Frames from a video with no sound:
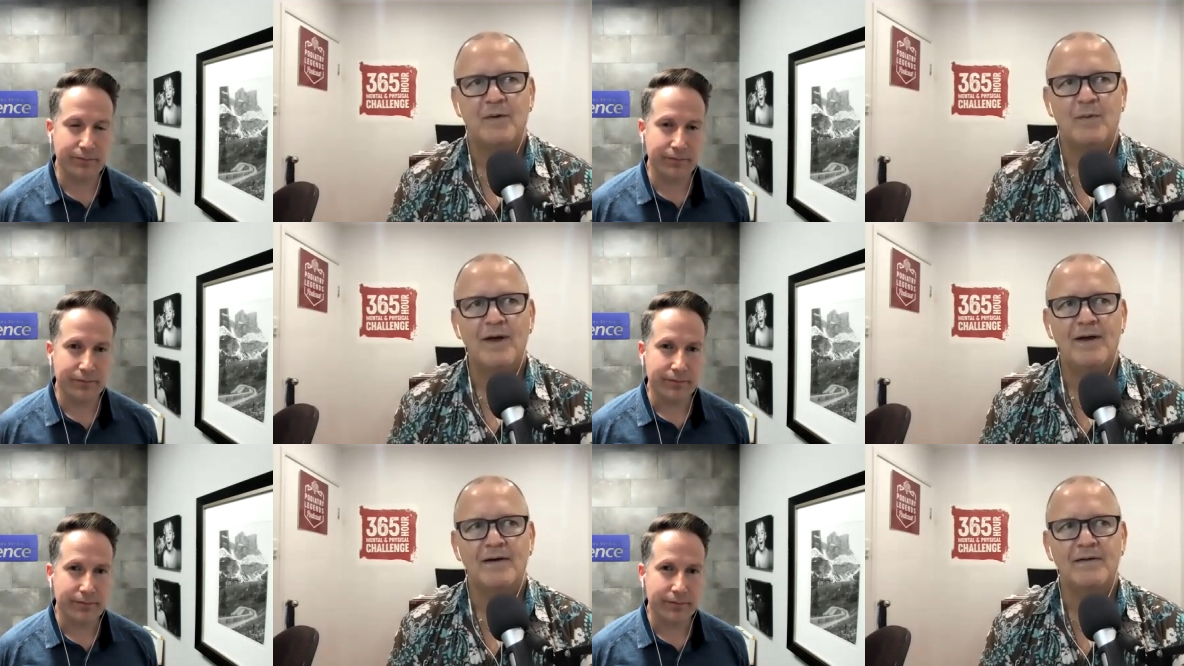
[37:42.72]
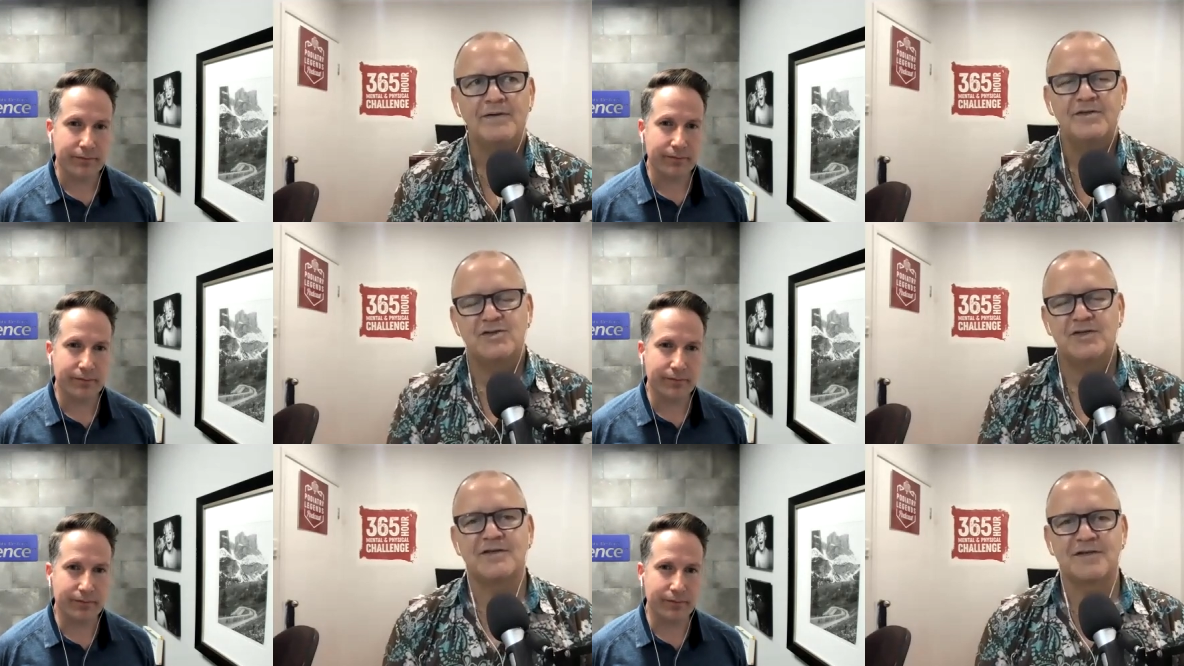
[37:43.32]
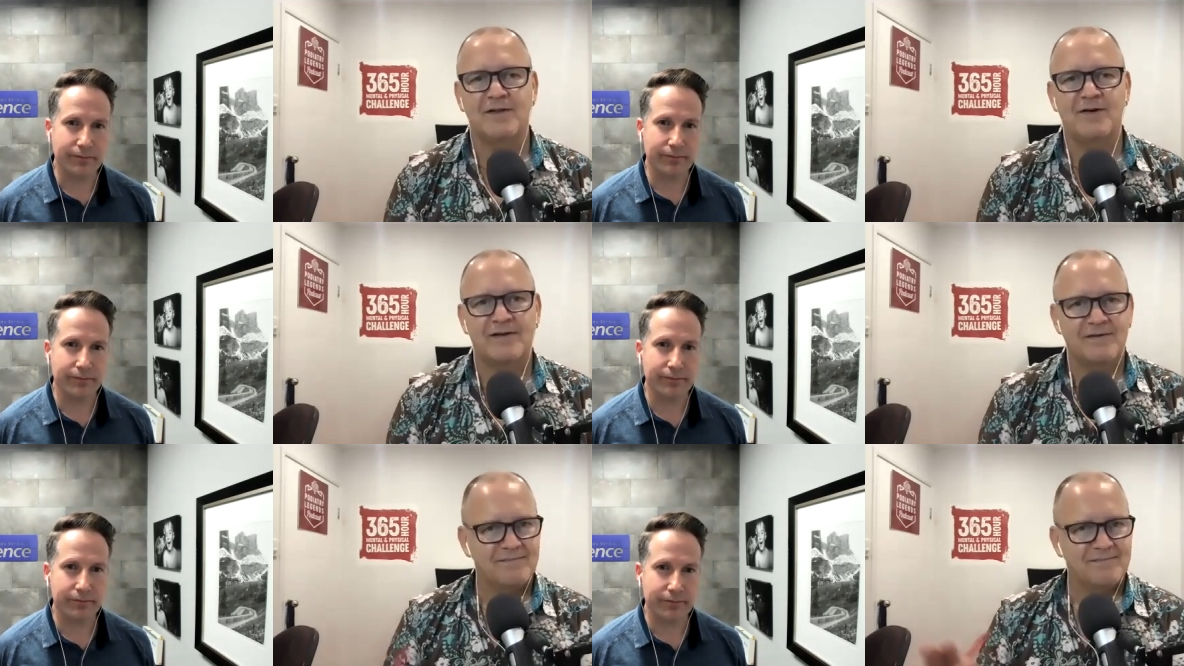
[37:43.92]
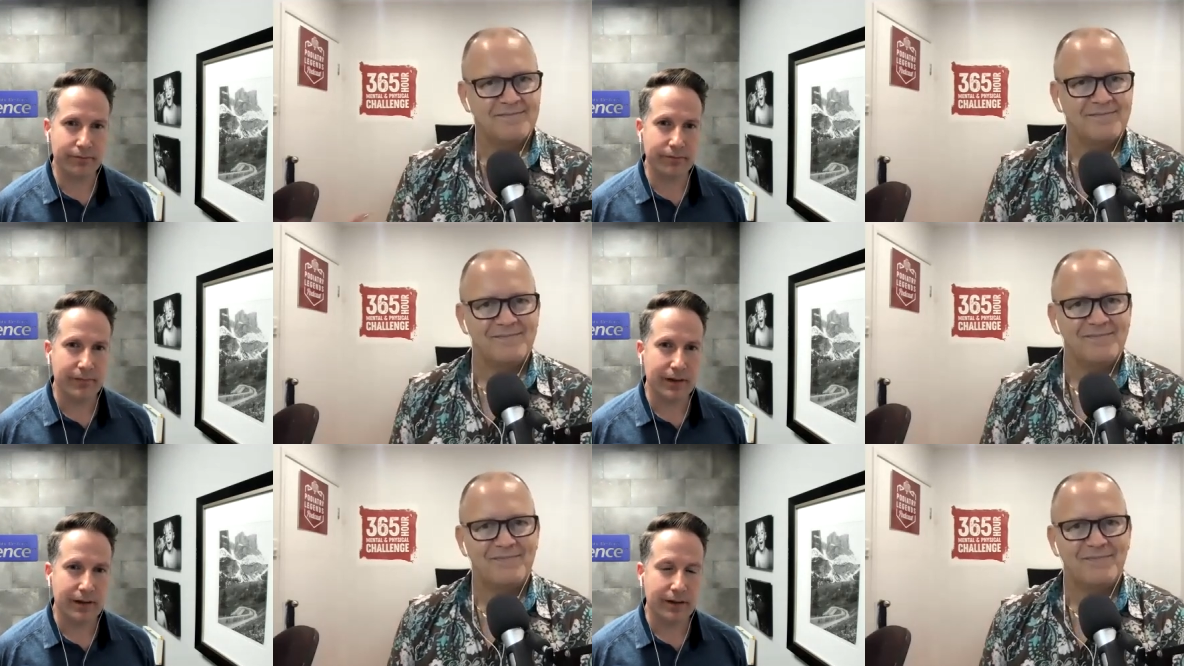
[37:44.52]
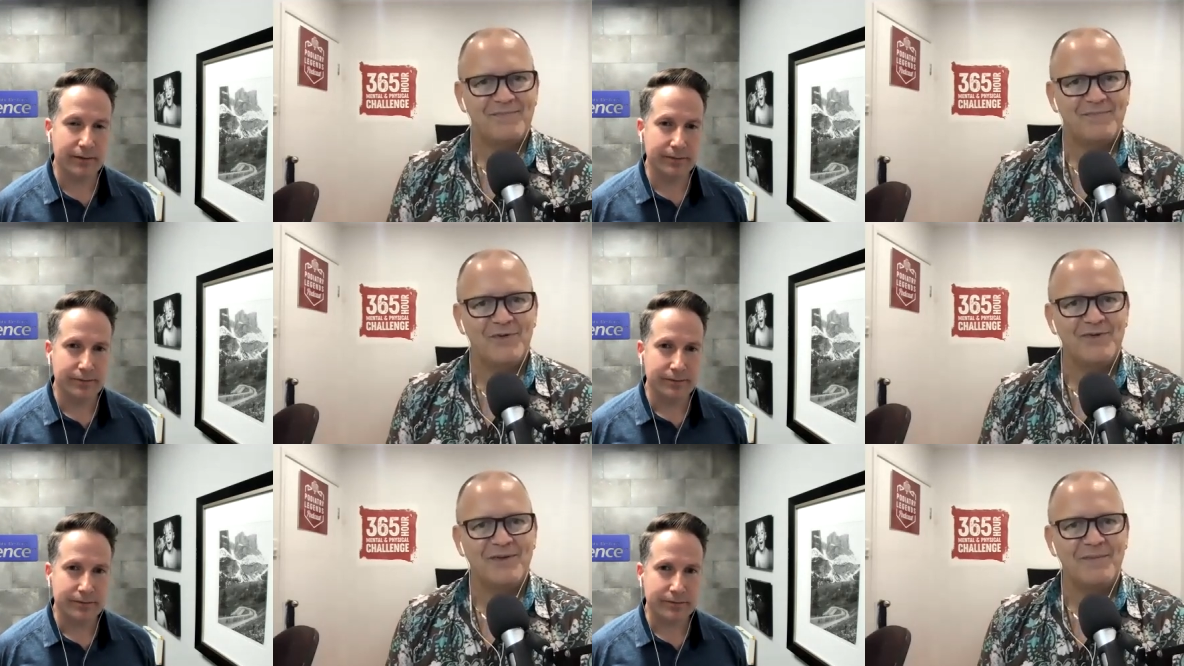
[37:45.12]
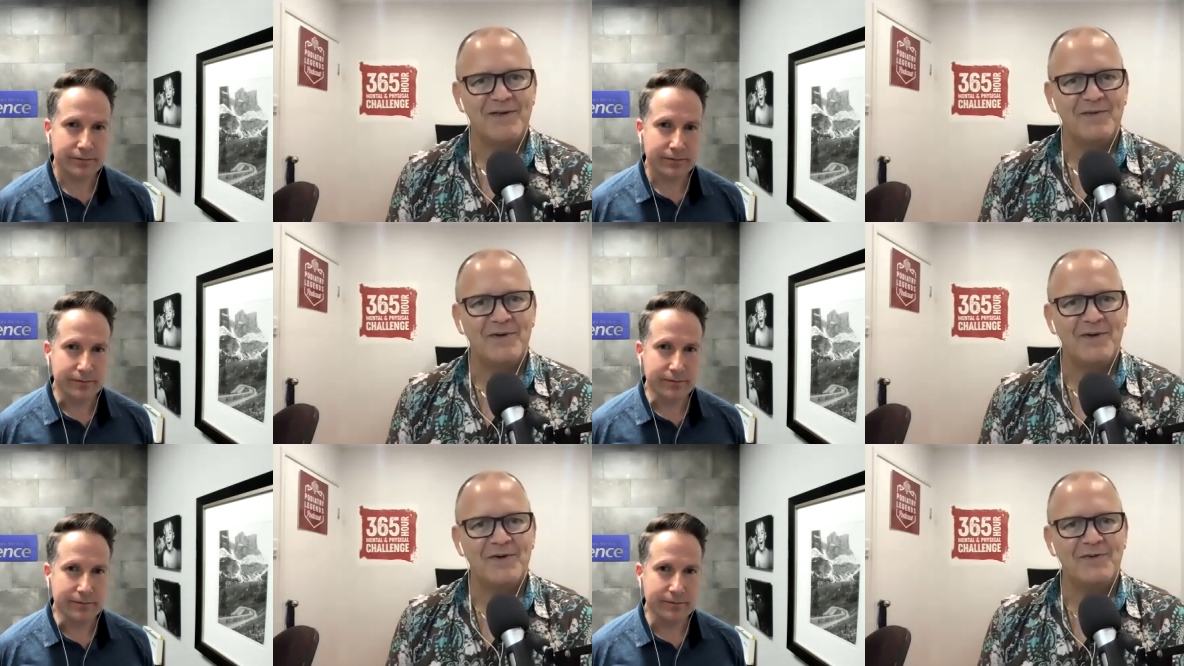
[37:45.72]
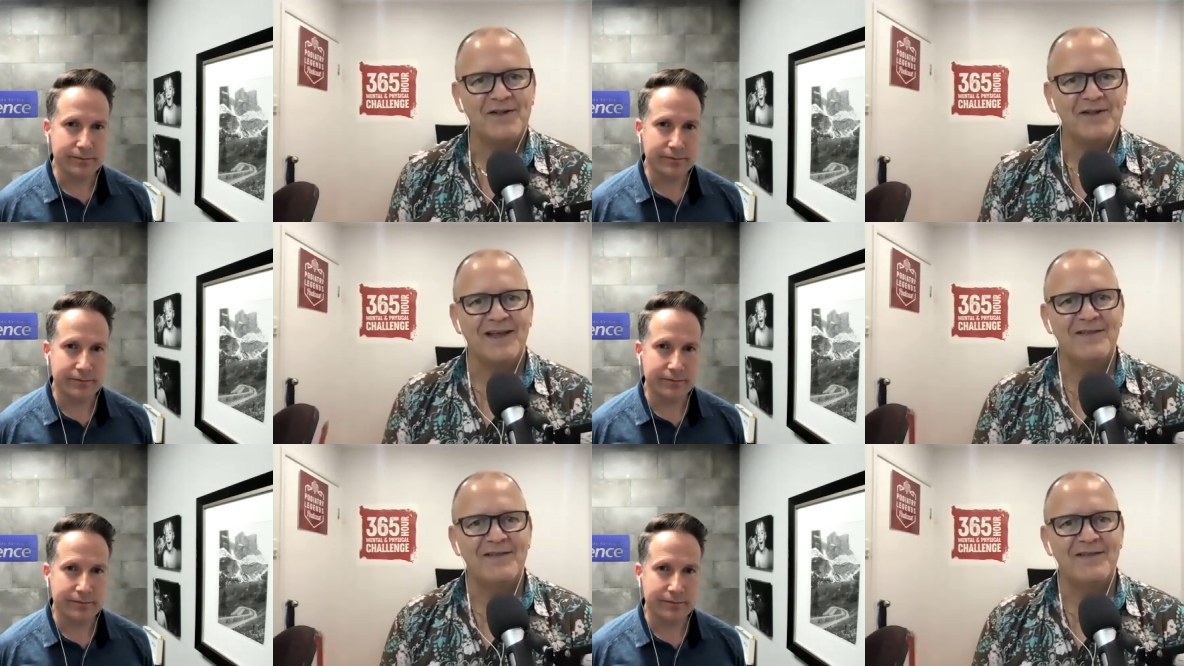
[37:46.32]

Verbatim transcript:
Speaker 1: wow, this is just like doing something in your podiatry clinic.